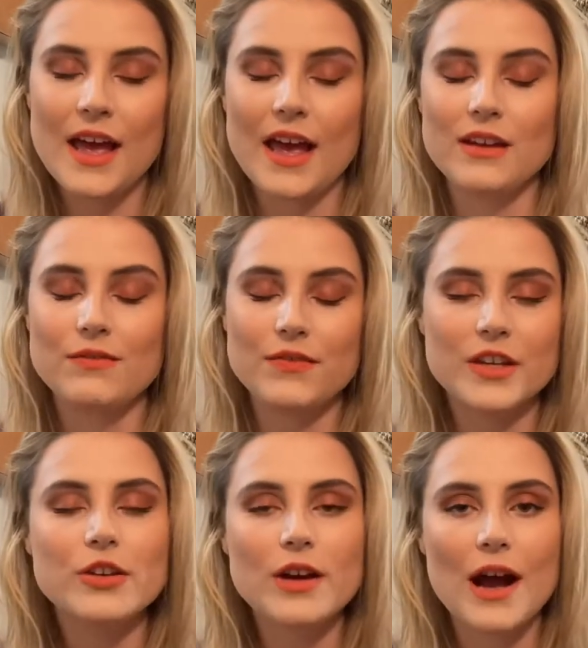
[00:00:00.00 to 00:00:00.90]
and
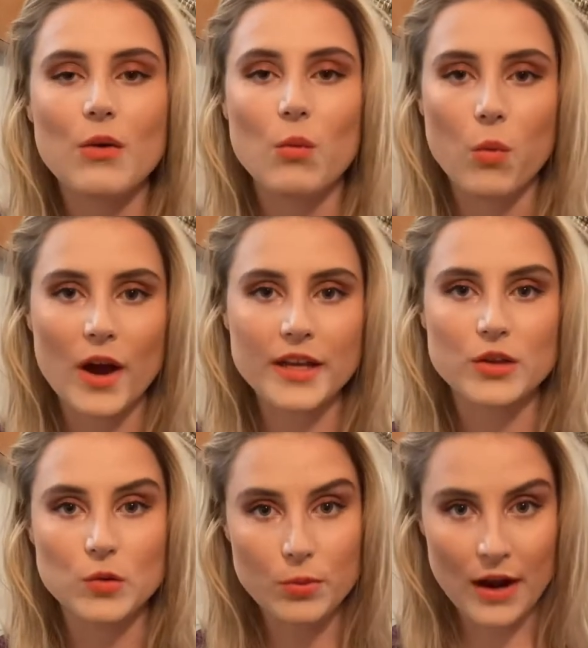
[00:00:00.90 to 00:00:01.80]
figure out what
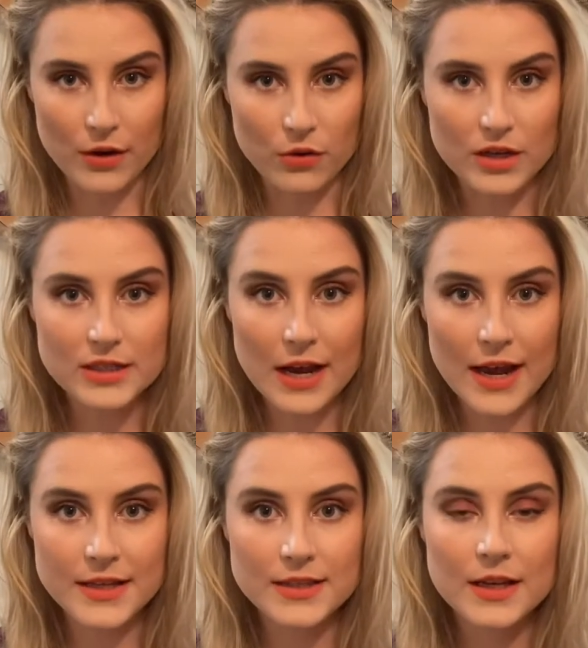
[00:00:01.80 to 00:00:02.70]
you
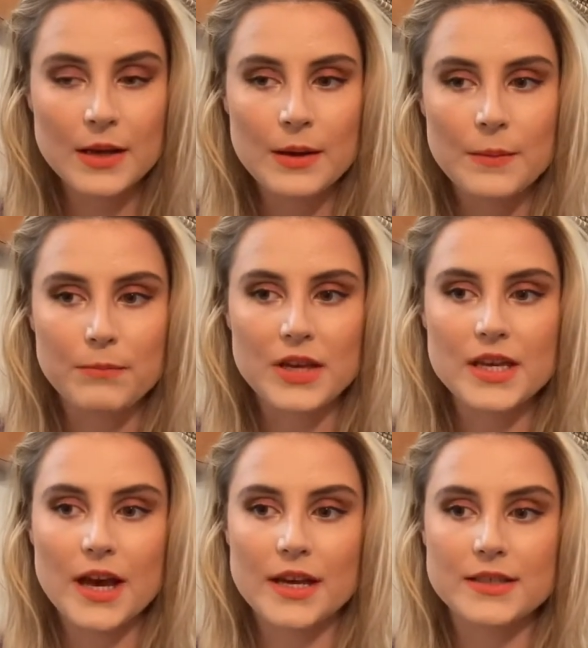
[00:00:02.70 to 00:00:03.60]
prioritize,
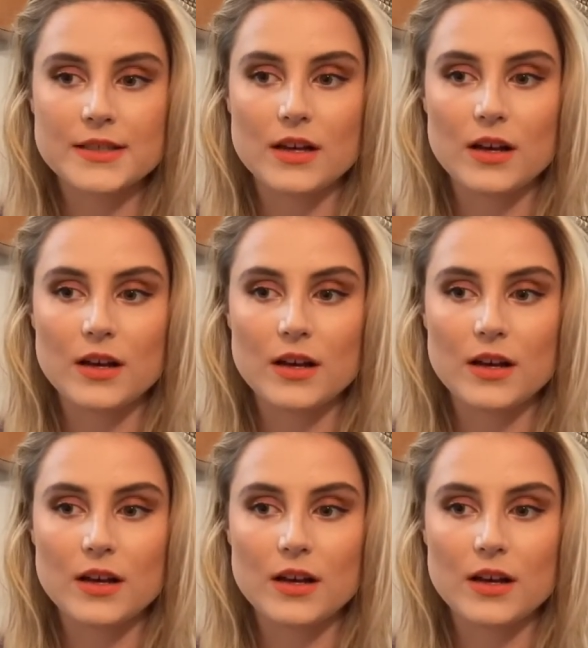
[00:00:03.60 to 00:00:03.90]
because